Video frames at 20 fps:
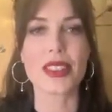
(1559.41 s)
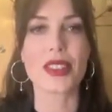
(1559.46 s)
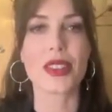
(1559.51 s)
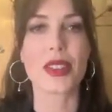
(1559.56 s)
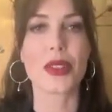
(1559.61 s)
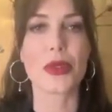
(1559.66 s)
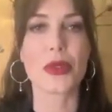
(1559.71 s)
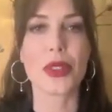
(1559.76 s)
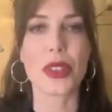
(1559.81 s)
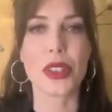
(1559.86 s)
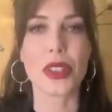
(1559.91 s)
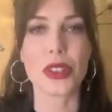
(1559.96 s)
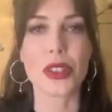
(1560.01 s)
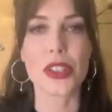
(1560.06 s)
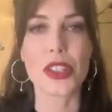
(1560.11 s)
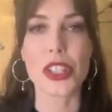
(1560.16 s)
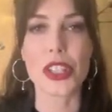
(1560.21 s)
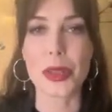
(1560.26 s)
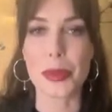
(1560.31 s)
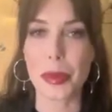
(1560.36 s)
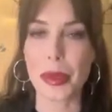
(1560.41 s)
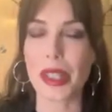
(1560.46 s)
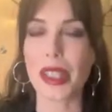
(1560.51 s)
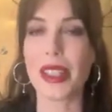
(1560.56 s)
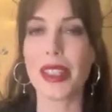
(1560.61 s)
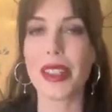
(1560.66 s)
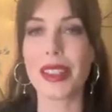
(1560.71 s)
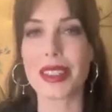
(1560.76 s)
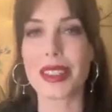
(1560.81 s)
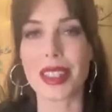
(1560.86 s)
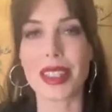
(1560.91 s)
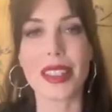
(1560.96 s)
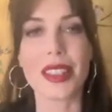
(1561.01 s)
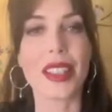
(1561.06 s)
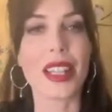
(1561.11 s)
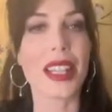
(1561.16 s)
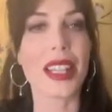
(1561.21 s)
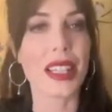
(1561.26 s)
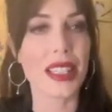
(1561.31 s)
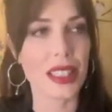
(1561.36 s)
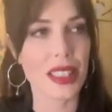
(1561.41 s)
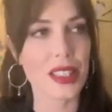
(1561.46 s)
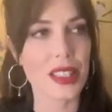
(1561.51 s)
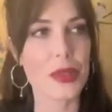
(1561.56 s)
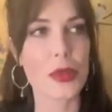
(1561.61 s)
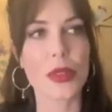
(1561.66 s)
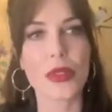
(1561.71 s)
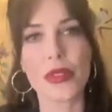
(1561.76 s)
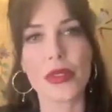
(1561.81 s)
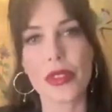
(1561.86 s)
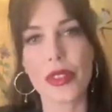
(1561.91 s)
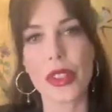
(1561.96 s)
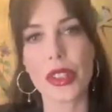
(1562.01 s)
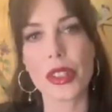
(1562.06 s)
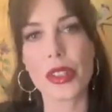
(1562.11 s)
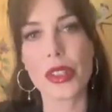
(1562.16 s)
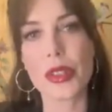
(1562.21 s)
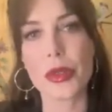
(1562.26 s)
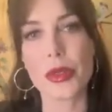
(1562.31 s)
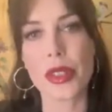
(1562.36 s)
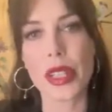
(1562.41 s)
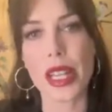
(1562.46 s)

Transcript: So your GP is unlikely to refer you to a